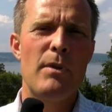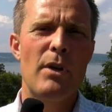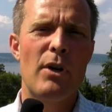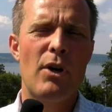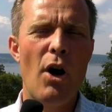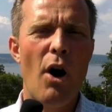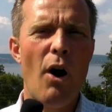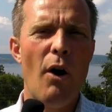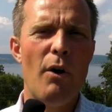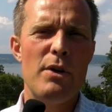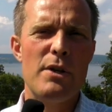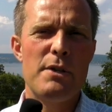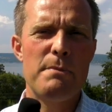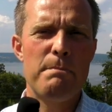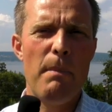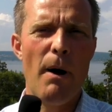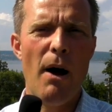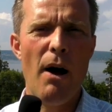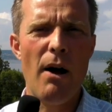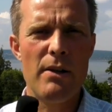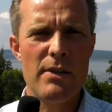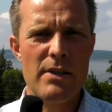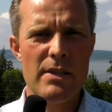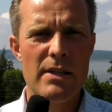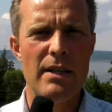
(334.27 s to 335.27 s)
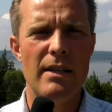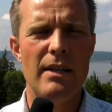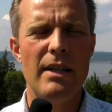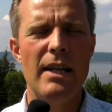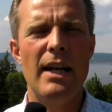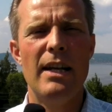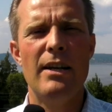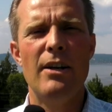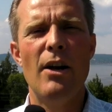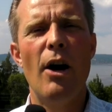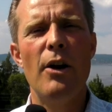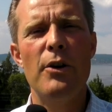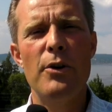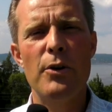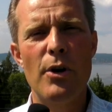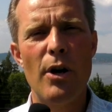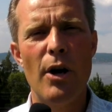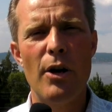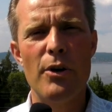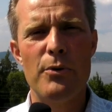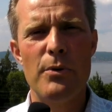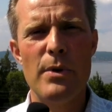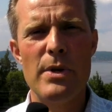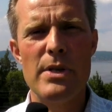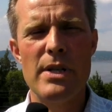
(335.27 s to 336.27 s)
corresponds in other
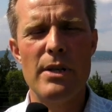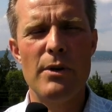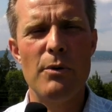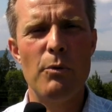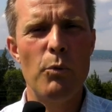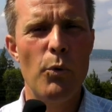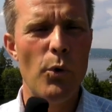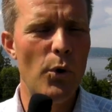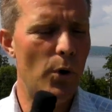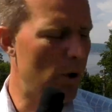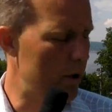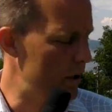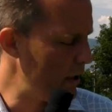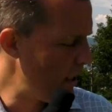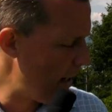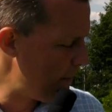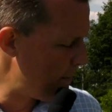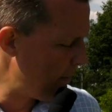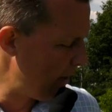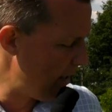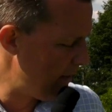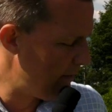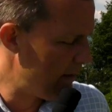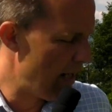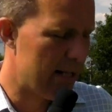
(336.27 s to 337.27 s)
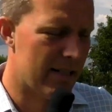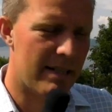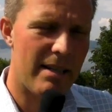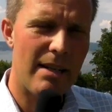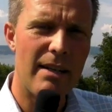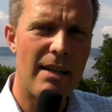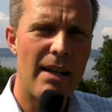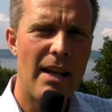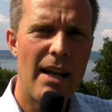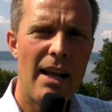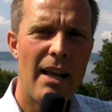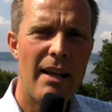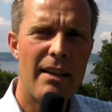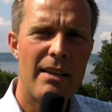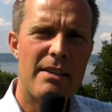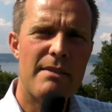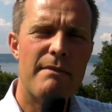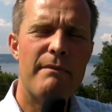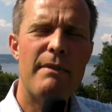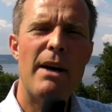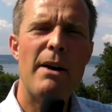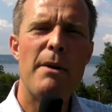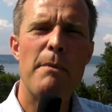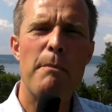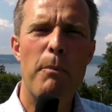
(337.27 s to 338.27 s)
countries in the world. And I believe it's a
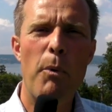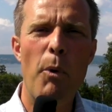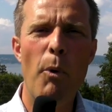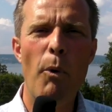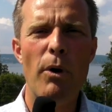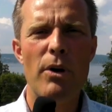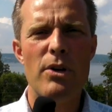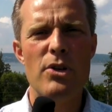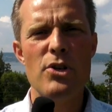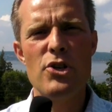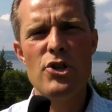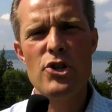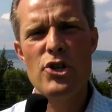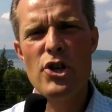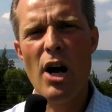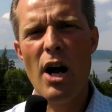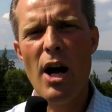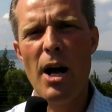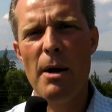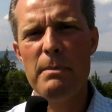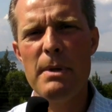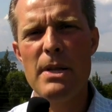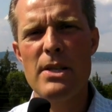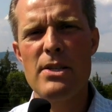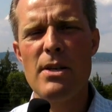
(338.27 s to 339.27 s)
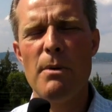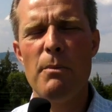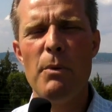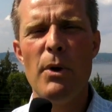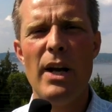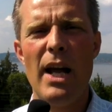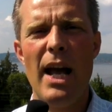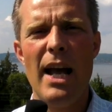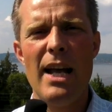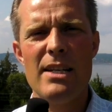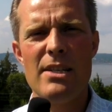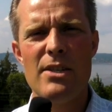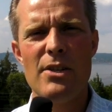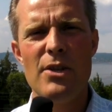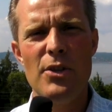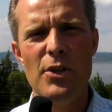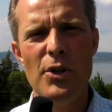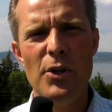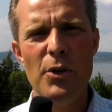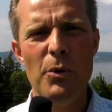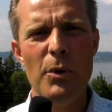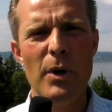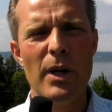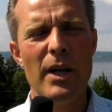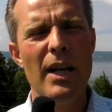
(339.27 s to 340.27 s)
very important job that someone has to
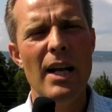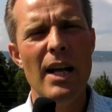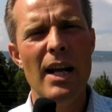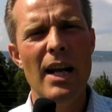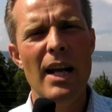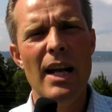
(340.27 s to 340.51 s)
do. And